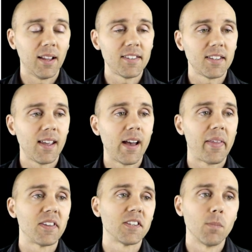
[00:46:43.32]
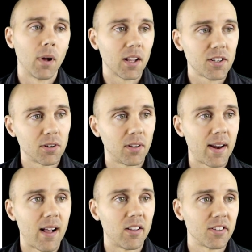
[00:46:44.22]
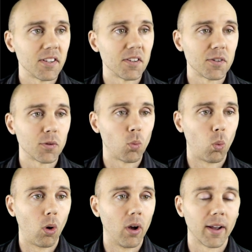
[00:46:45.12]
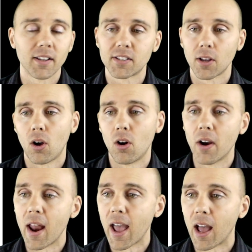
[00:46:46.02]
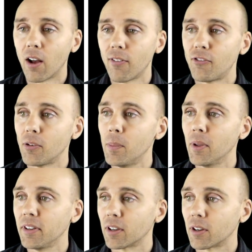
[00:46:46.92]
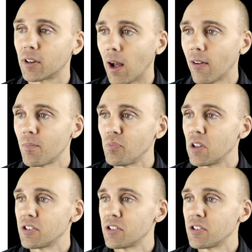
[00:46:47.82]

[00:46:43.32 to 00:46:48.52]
Let's see how this marginal analysis works on our familiar graph.